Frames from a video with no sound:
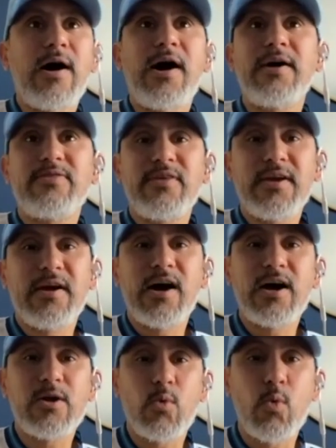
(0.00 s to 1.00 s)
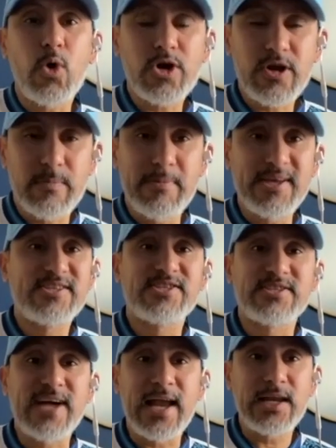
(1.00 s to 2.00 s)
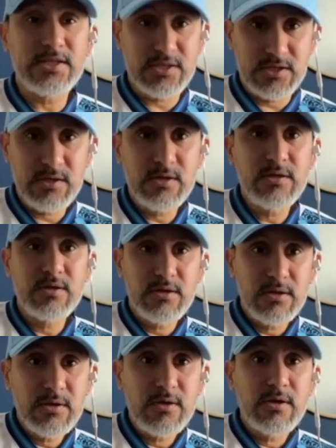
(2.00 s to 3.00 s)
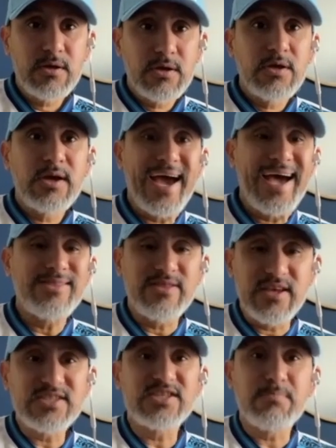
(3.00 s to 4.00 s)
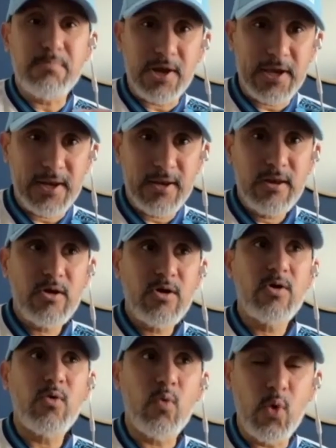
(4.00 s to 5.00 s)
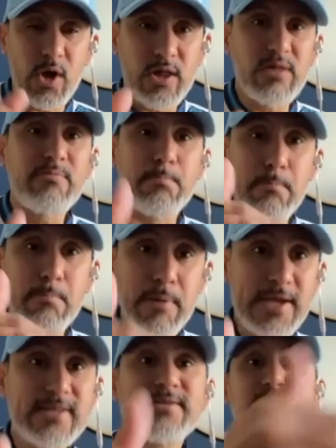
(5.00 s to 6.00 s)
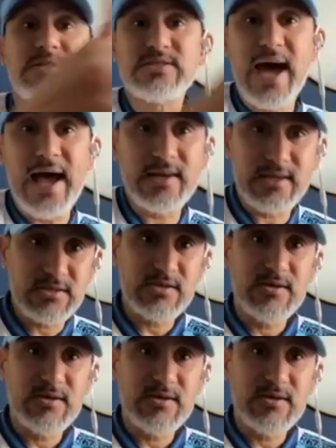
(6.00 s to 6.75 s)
I think hard work beats talent, and discipline will beat talent.